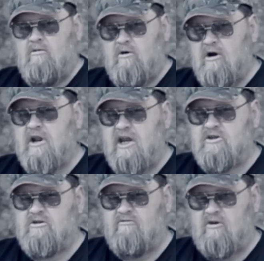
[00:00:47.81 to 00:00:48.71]
We're a
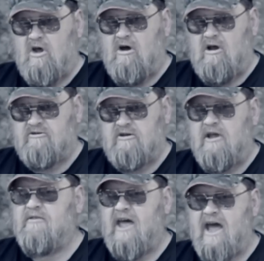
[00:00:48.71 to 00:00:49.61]
nation of laws,
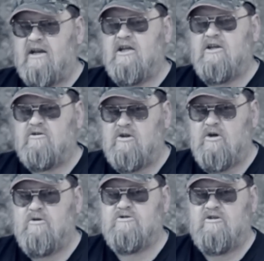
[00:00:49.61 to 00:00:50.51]
and that
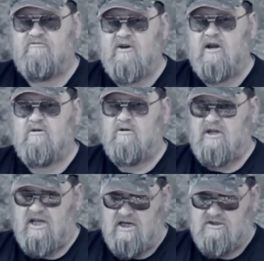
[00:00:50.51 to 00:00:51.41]
includes the federal
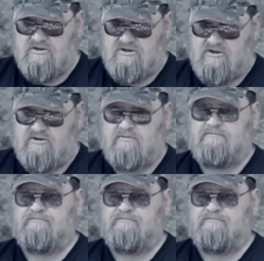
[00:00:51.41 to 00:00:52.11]
agencies.